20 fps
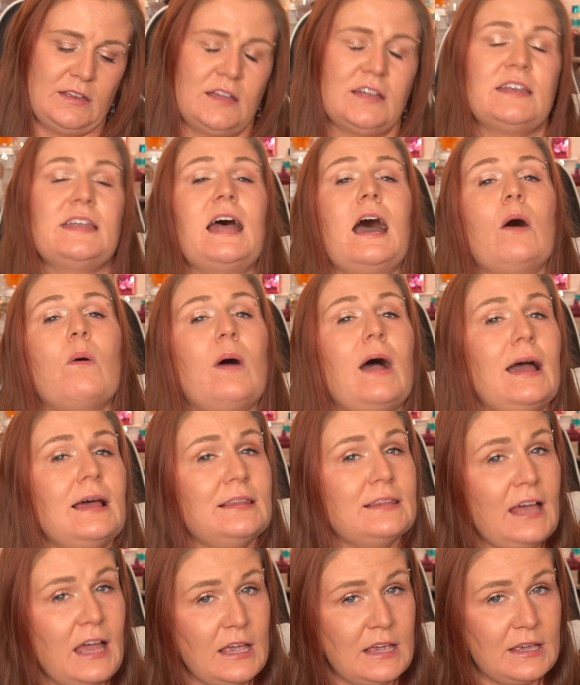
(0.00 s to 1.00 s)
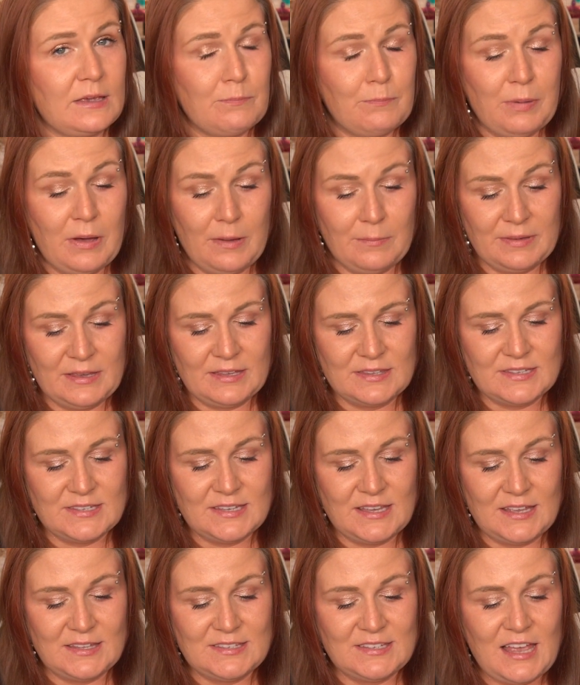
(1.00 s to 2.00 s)
Now, I like pumpkin
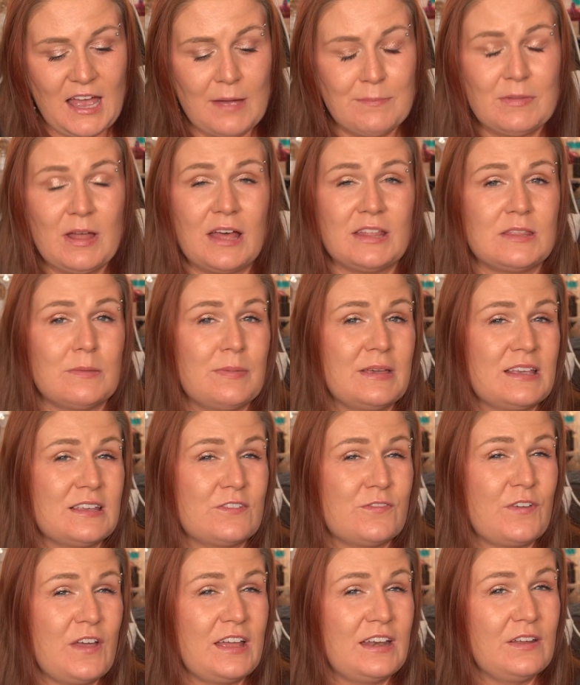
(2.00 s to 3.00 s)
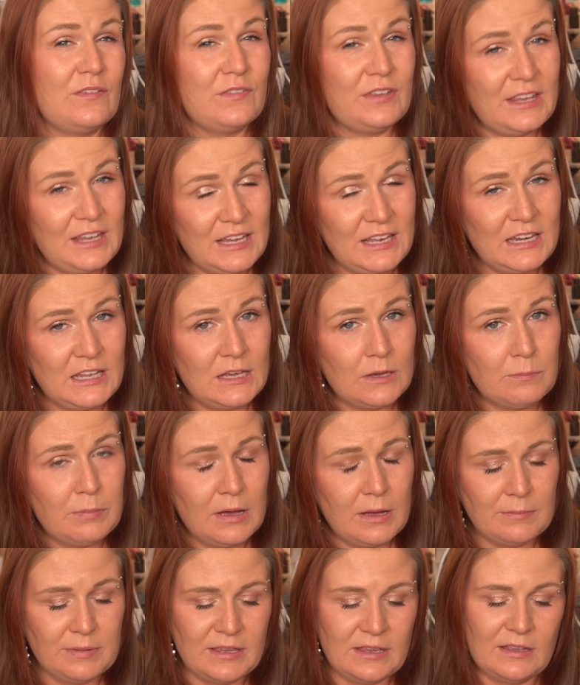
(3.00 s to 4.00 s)
scents. I'm not the biggest fan of eating
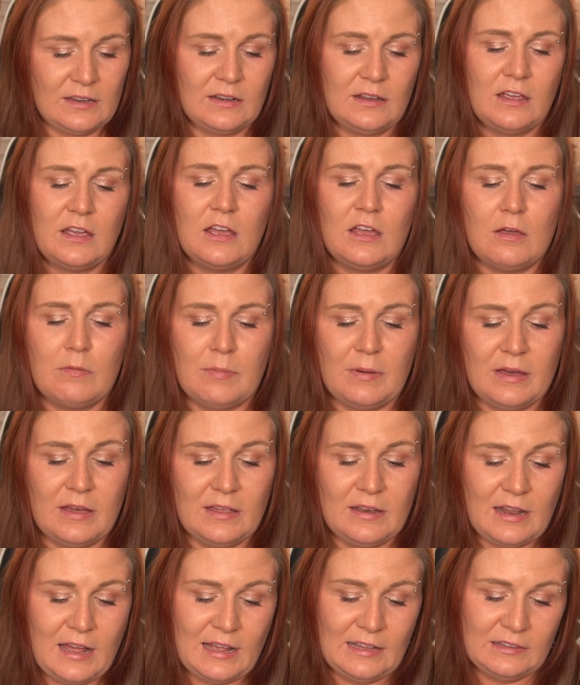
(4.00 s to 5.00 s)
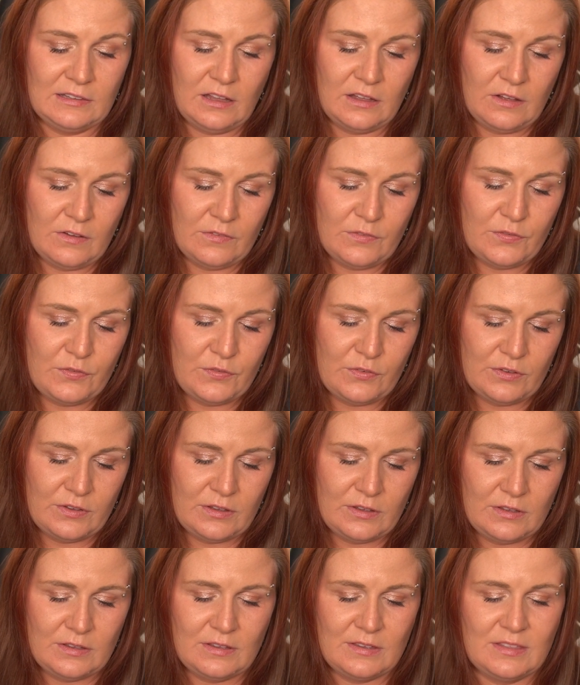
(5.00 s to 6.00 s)
pumpkin, but I love
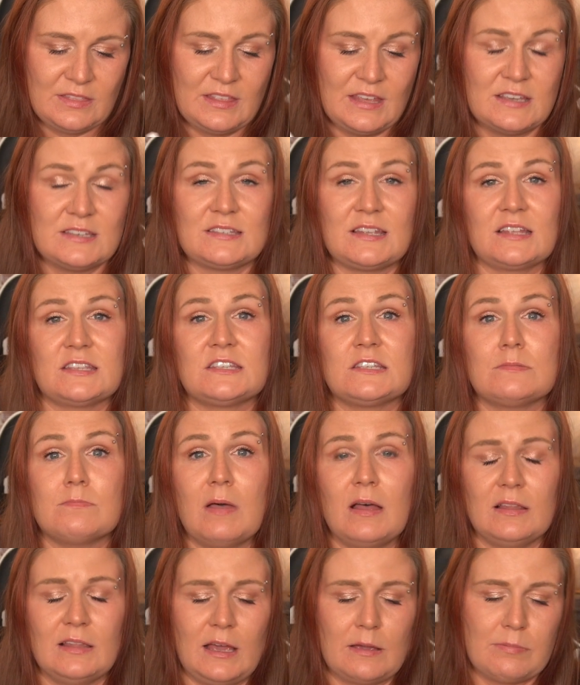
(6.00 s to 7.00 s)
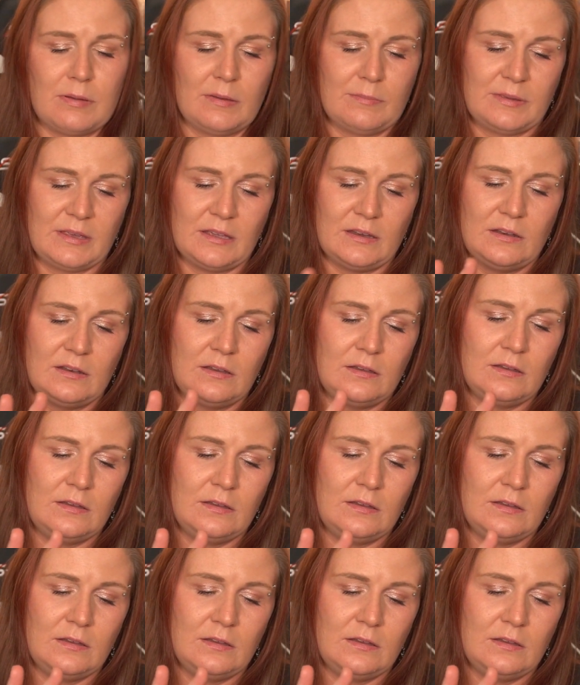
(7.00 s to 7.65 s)
things that smell like pumpkin.